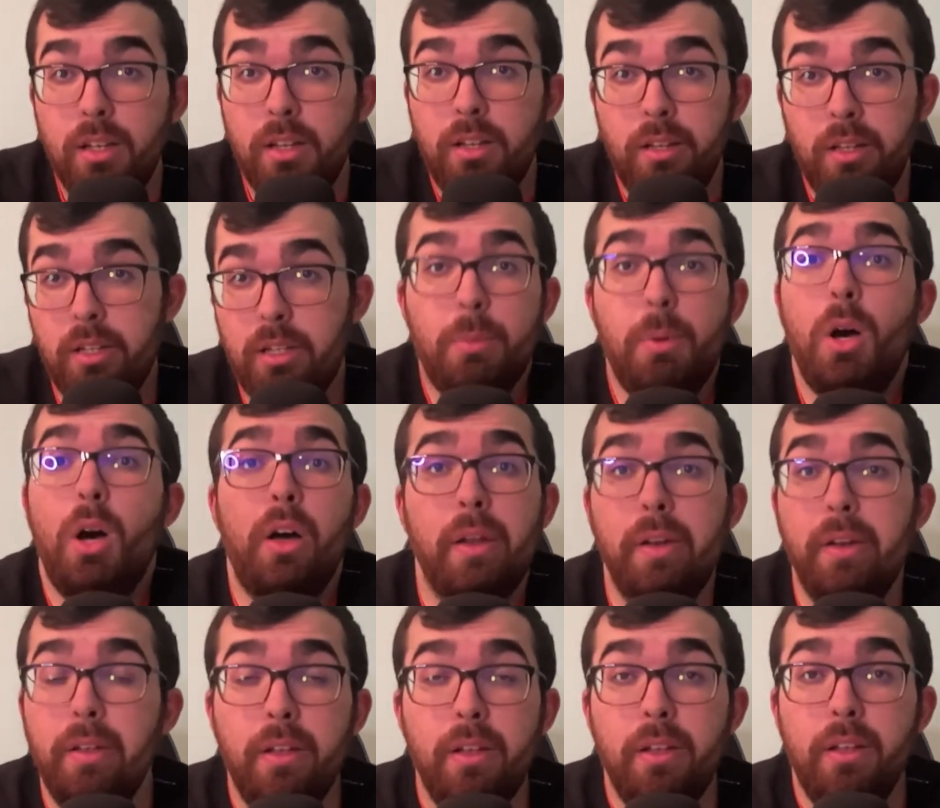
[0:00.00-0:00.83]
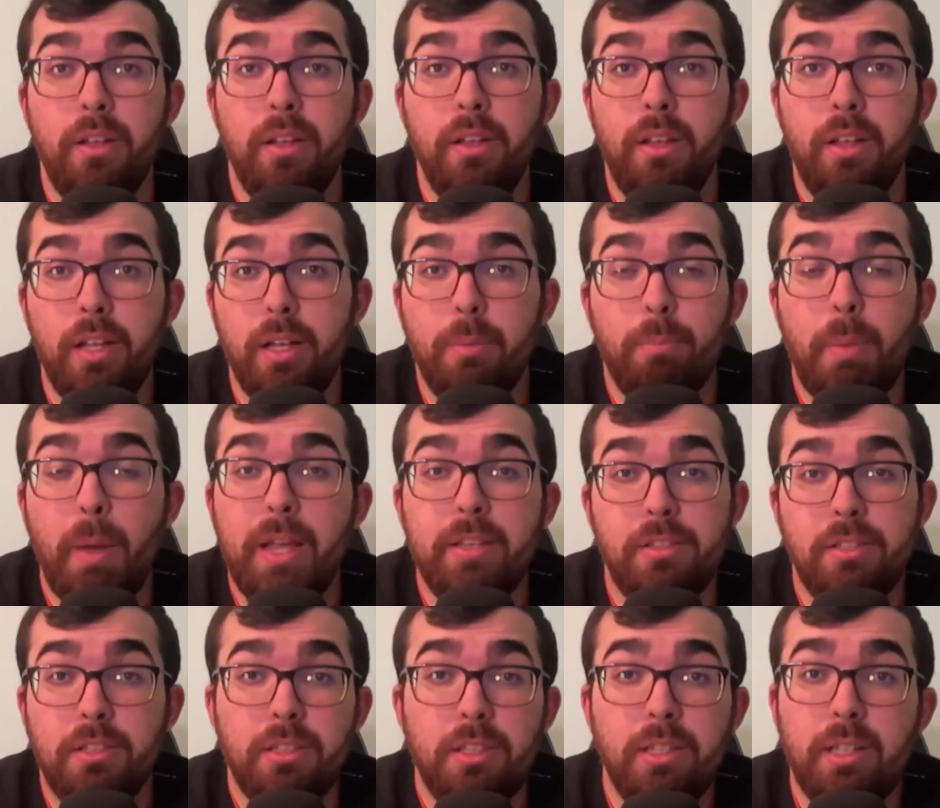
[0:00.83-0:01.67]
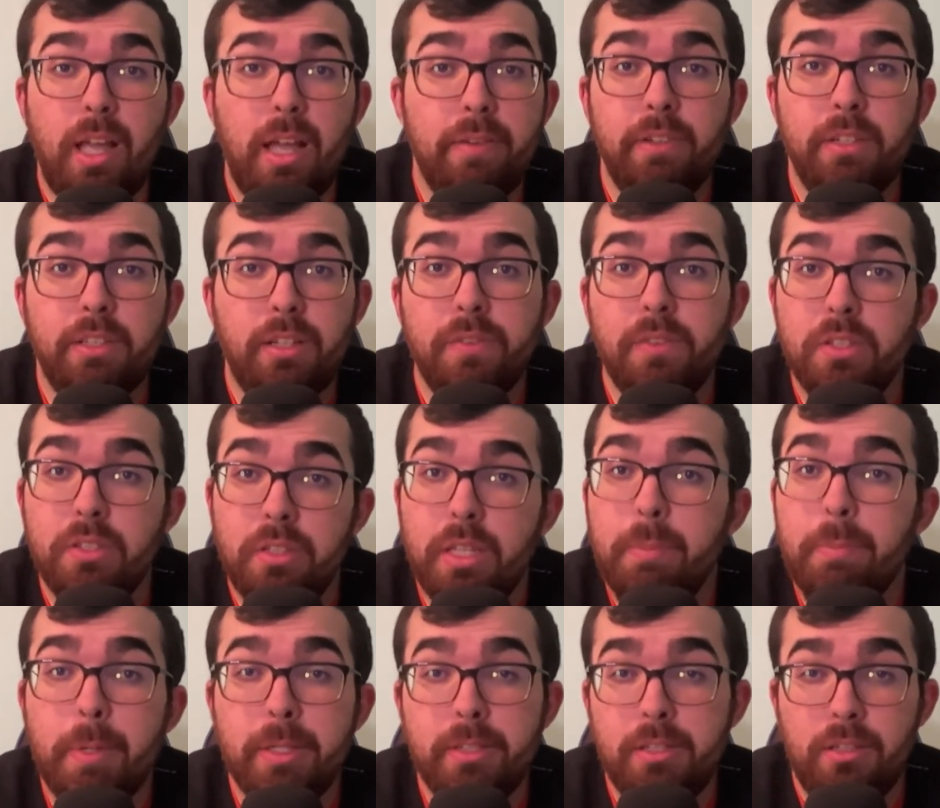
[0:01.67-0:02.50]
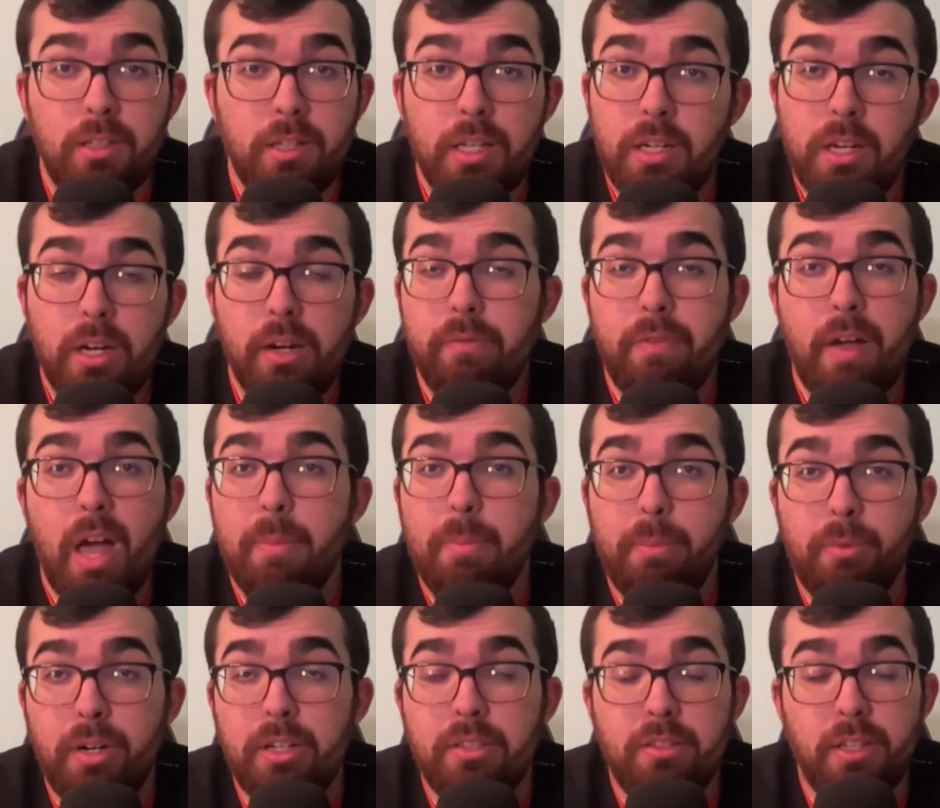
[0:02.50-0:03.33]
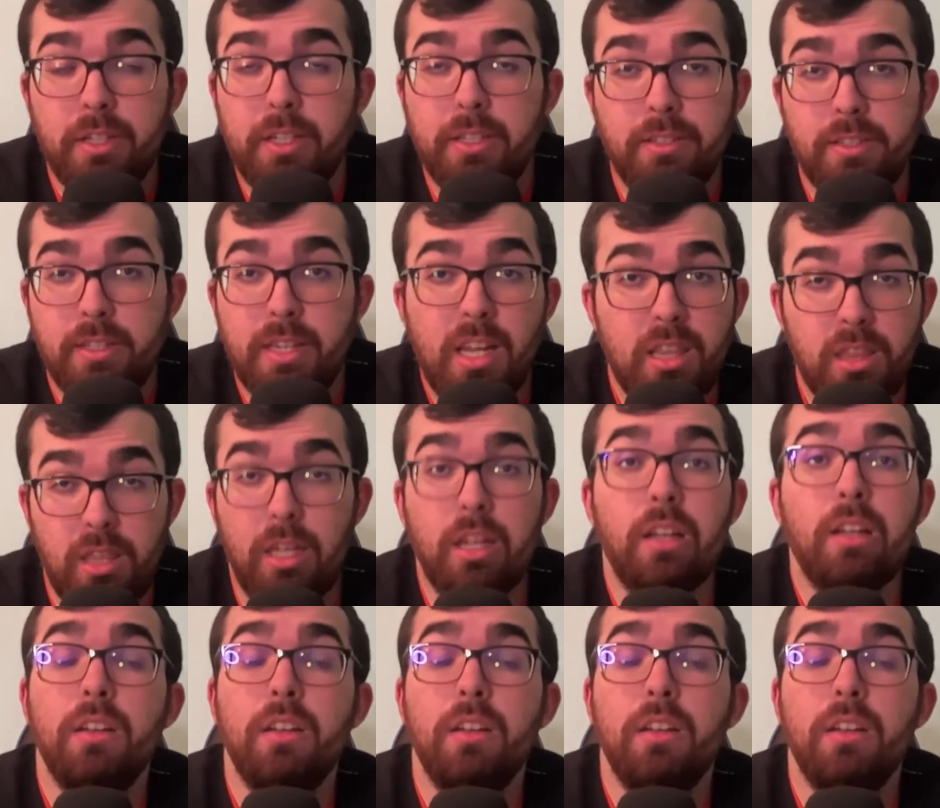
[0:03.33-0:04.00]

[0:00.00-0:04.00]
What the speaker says: Like, come on. Like, basically, every time this team gets a lead, it evaporates like it's nothing.